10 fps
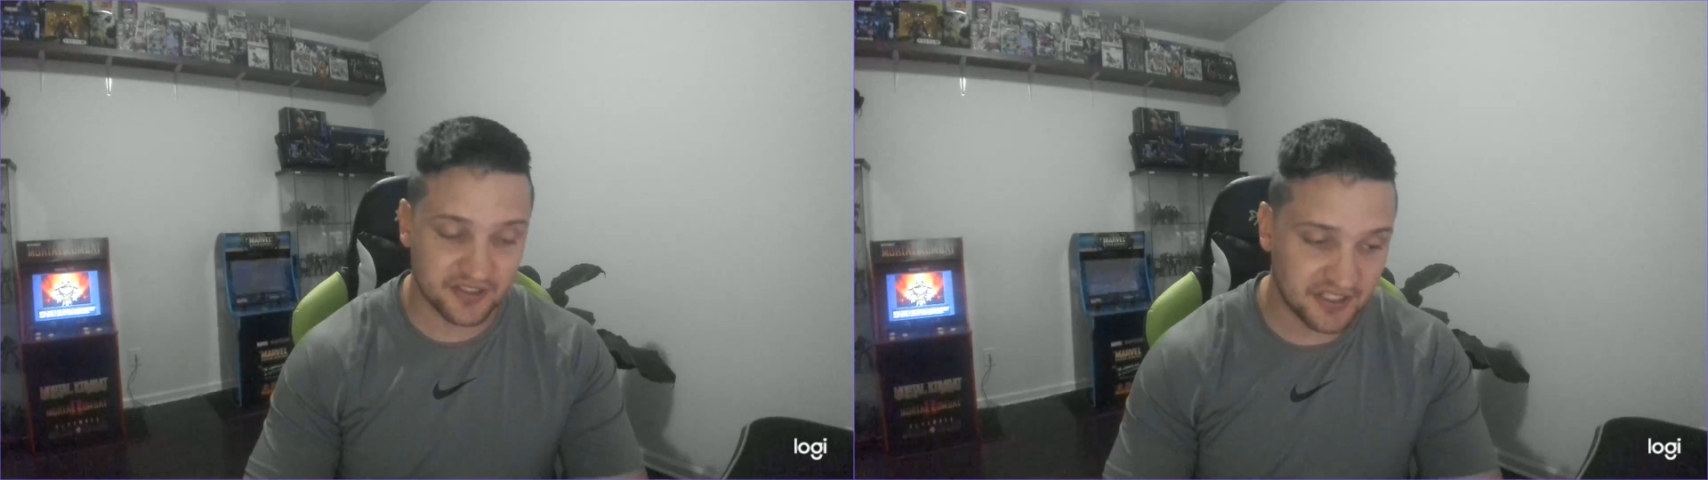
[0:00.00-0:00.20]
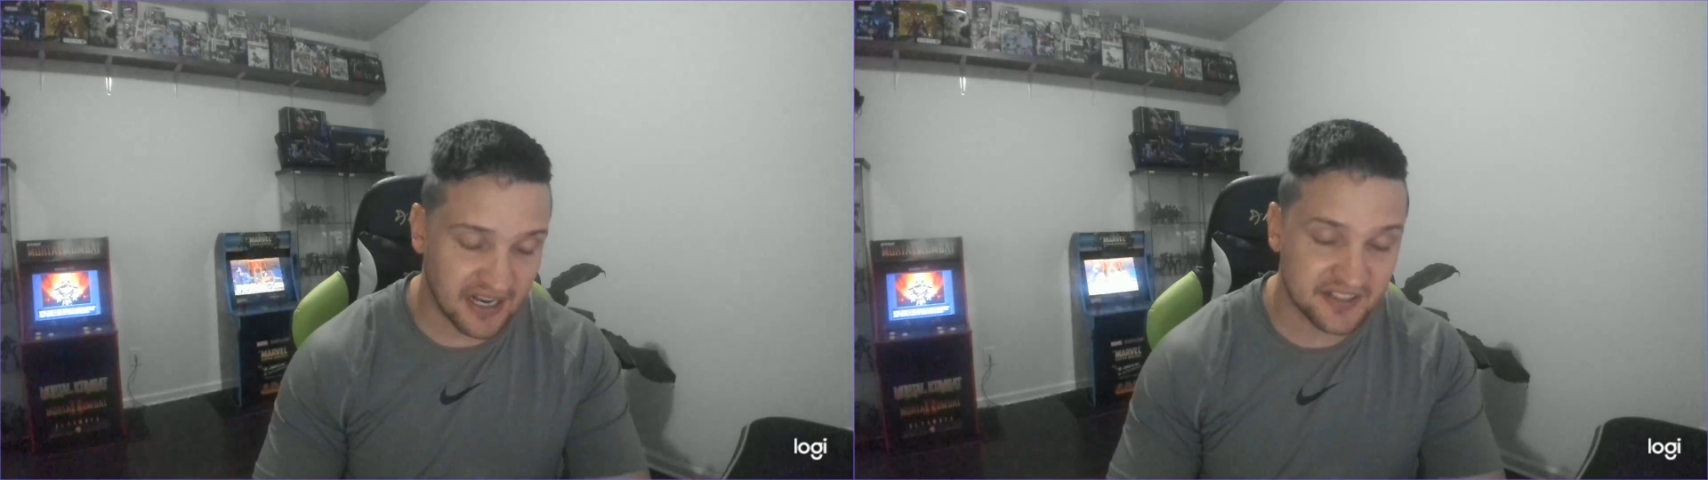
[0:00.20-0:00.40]

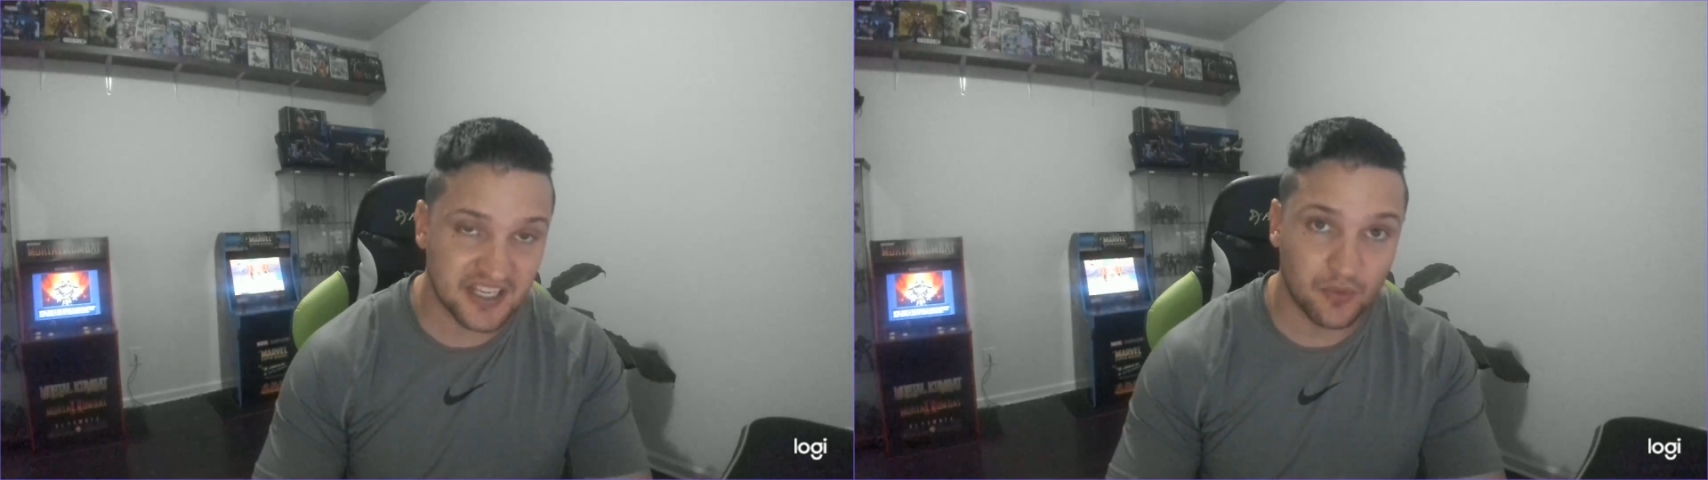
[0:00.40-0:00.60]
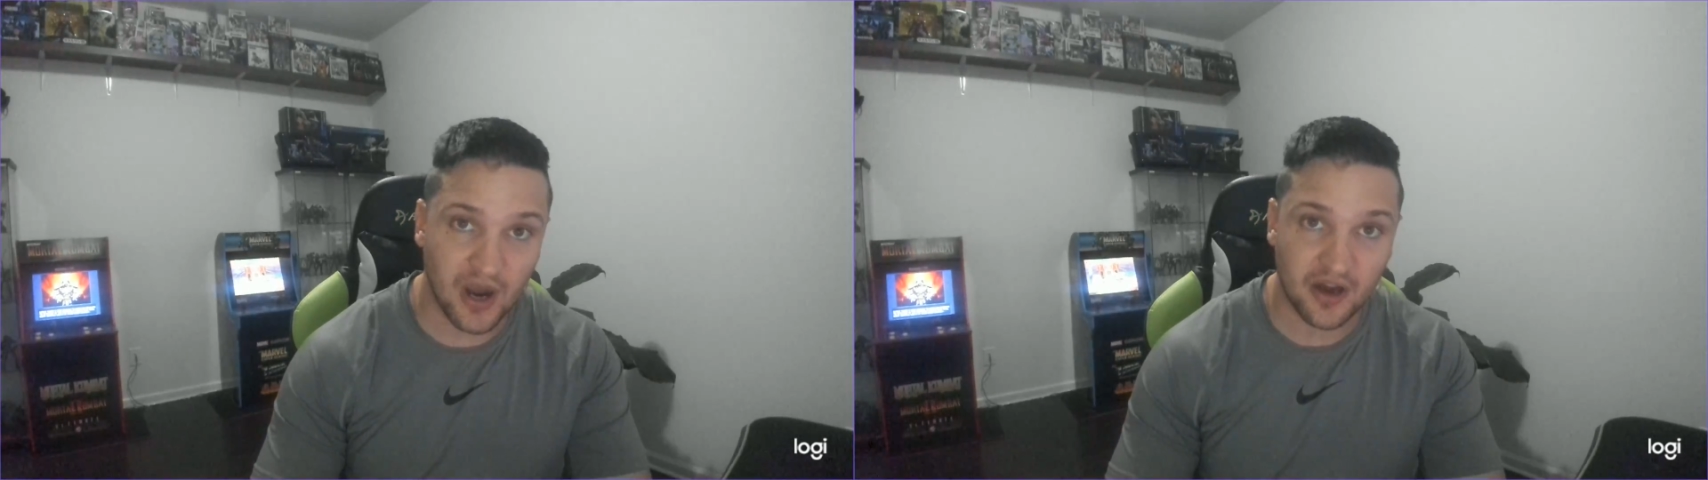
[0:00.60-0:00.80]

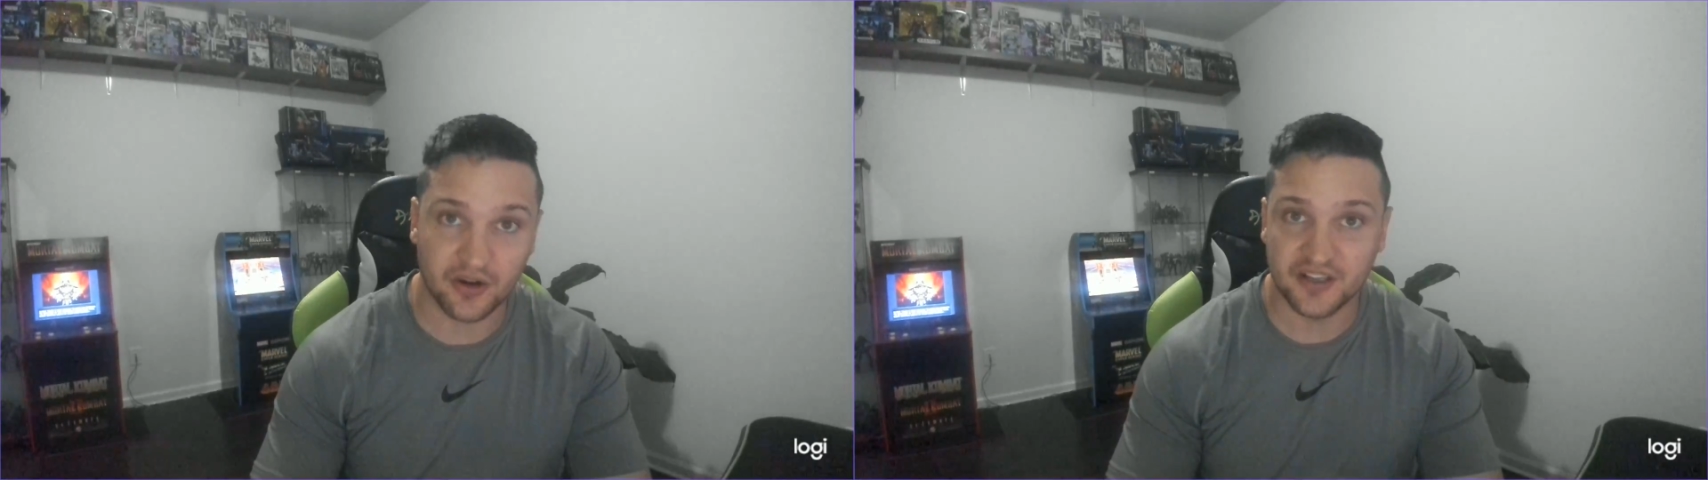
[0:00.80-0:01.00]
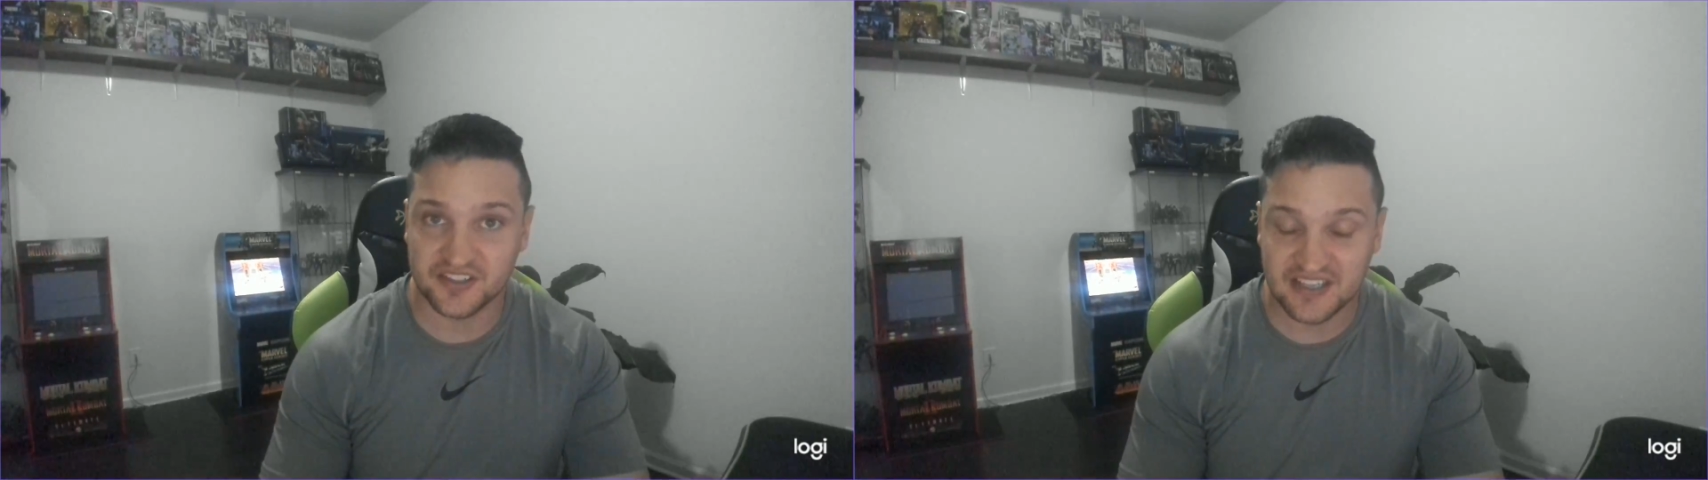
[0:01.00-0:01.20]
Deontay Wilder has